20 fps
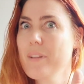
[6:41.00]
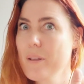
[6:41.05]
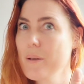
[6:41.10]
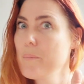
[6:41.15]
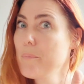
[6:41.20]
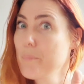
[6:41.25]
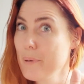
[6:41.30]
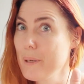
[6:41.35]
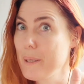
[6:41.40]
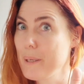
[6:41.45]

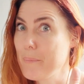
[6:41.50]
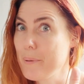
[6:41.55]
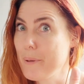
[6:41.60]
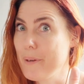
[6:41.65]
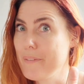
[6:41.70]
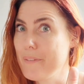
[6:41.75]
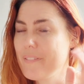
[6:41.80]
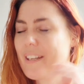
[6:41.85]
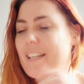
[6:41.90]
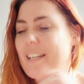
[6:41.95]
pretty
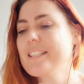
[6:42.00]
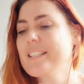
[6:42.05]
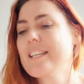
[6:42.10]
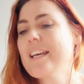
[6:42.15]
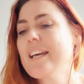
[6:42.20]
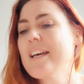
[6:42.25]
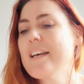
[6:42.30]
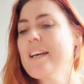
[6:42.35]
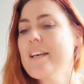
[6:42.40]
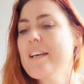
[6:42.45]
perfect.
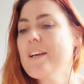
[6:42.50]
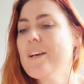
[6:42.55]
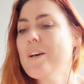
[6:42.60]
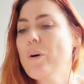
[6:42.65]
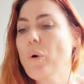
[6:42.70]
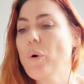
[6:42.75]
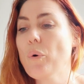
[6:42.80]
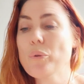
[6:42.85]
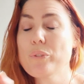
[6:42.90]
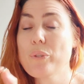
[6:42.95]

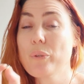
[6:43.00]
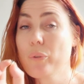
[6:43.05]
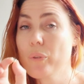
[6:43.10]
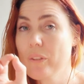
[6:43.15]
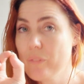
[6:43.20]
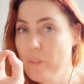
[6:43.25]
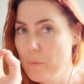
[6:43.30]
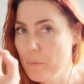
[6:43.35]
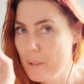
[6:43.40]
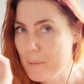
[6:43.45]
Also good if
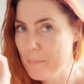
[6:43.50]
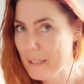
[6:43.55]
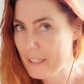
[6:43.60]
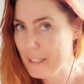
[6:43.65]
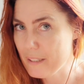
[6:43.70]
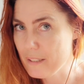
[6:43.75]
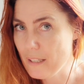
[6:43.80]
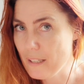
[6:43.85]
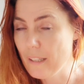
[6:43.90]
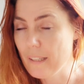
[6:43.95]
you want to make a
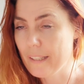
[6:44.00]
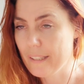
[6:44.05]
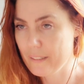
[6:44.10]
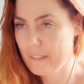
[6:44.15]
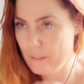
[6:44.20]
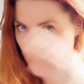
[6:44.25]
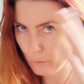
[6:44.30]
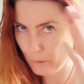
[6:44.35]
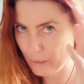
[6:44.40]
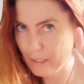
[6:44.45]
Dalek,
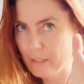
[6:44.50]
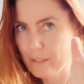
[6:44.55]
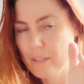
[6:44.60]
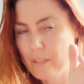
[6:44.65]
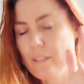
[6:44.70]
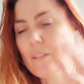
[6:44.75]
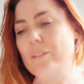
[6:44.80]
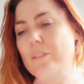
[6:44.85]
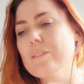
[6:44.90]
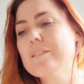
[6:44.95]
talking to
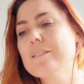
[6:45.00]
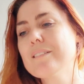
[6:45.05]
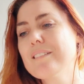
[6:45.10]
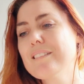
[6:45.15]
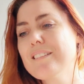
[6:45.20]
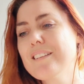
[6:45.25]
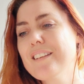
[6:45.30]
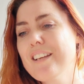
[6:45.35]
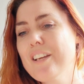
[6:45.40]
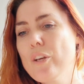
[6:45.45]
those
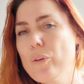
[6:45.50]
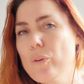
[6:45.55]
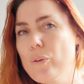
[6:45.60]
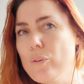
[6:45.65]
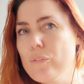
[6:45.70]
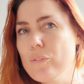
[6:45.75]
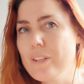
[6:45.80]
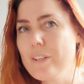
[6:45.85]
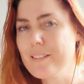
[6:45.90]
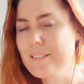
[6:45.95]

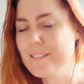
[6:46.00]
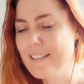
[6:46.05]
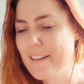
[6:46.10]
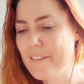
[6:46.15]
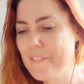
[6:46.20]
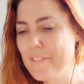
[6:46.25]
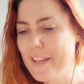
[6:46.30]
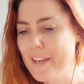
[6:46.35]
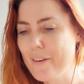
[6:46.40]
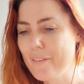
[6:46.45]
Whovians out
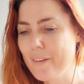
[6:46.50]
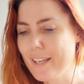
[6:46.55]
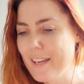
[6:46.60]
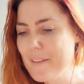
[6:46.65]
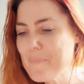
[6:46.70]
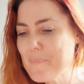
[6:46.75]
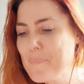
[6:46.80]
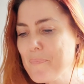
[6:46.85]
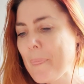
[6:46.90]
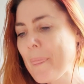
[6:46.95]
there again.
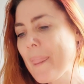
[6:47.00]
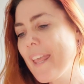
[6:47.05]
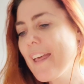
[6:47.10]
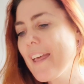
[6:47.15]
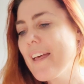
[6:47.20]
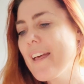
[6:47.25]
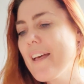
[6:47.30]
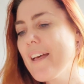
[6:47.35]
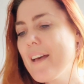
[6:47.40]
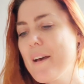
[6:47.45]

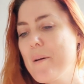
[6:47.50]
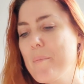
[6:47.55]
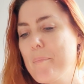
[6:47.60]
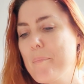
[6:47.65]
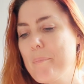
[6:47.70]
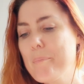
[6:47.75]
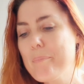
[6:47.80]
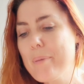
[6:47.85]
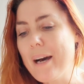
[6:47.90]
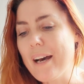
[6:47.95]

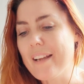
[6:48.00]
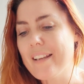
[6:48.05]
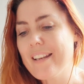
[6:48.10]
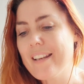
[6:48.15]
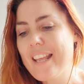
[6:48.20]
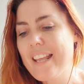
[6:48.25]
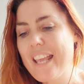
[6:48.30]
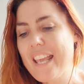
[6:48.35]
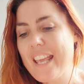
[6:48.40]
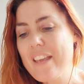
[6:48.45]
But
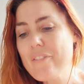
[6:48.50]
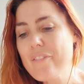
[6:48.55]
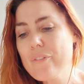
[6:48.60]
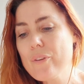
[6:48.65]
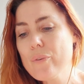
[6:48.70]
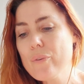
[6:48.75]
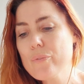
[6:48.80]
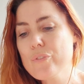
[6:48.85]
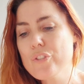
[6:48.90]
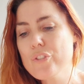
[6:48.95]
if
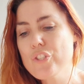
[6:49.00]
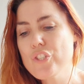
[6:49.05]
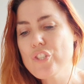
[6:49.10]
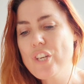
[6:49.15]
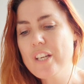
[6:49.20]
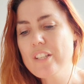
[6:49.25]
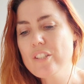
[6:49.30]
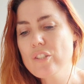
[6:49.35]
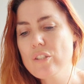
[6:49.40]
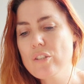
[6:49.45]
you
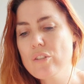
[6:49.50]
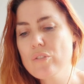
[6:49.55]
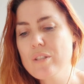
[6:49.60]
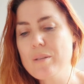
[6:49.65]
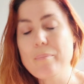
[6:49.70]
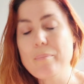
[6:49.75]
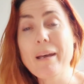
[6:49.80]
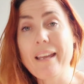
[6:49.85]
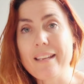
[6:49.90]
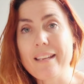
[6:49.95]
just use the
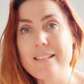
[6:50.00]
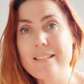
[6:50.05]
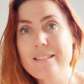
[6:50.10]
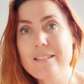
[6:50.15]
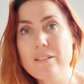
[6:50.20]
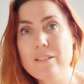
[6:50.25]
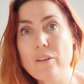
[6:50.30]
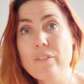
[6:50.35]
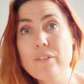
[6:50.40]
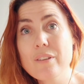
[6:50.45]
base, so
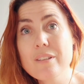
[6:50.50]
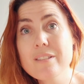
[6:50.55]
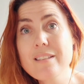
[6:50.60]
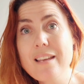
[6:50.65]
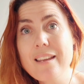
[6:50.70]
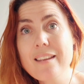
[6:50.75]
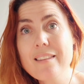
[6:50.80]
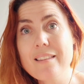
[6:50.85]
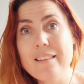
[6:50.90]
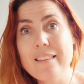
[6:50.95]
if you
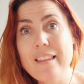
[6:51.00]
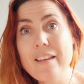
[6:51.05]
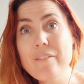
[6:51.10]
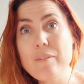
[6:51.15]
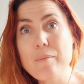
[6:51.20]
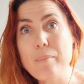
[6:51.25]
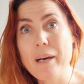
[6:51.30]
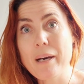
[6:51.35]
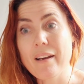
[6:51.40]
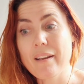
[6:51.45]
take the lever
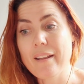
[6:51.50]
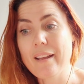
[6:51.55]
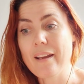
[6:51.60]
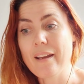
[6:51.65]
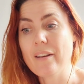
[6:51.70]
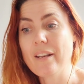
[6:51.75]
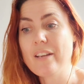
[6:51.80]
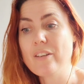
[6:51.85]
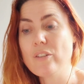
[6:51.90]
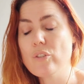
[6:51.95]
part out
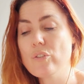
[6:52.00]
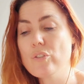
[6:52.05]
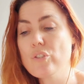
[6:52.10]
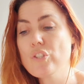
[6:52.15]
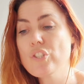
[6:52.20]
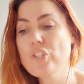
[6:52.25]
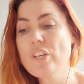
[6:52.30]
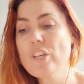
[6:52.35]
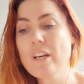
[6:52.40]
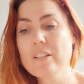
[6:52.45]
and you
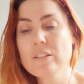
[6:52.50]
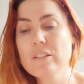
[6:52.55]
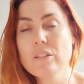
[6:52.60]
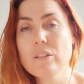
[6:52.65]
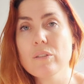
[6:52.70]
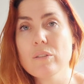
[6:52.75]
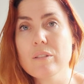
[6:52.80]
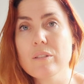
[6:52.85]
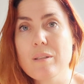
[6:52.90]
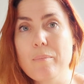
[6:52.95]
just
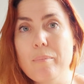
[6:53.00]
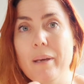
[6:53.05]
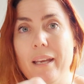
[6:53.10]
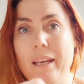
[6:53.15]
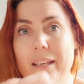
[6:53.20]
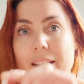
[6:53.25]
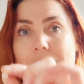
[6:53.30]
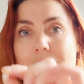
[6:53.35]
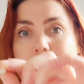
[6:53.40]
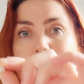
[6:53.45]
use the
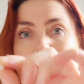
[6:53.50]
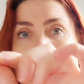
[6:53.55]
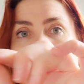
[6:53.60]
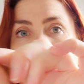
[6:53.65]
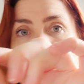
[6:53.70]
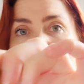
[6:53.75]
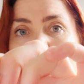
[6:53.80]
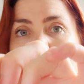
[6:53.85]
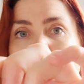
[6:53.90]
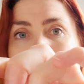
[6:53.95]
base
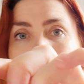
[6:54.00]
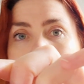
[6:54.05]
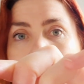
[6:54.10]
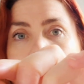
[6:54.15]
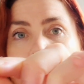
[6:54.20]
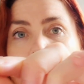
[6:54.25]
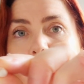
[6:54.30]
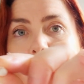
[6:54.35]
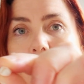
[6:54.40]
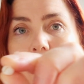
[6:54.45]

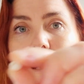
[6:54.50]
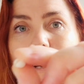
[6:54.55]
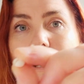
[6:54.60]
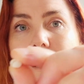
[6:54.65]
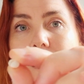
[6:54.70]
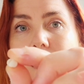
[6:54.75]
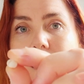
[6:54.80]
here,